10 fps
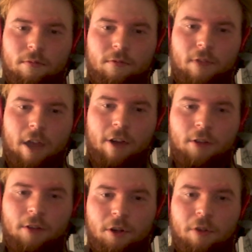the
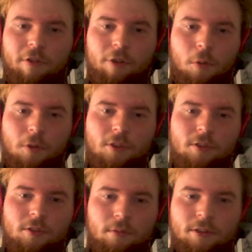area I was going through
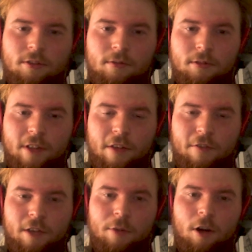was
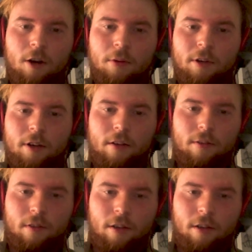that febrile, and